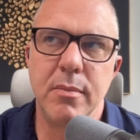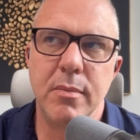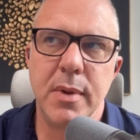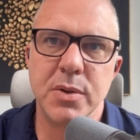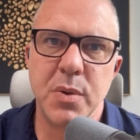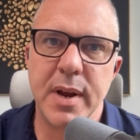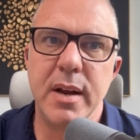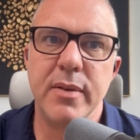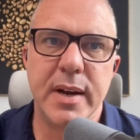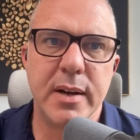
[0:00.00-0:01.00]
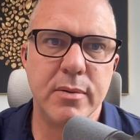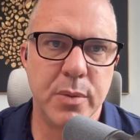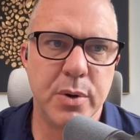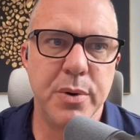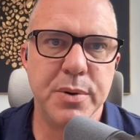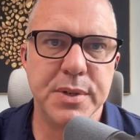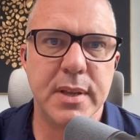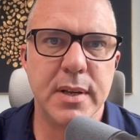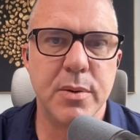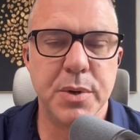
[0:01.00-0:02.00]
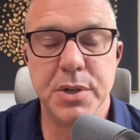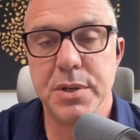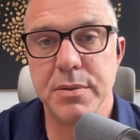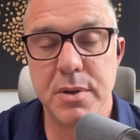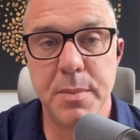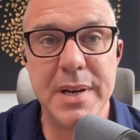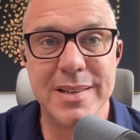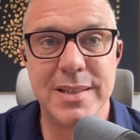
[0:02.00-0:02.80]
it's going to elevate recruiters, I think, which is to me, it's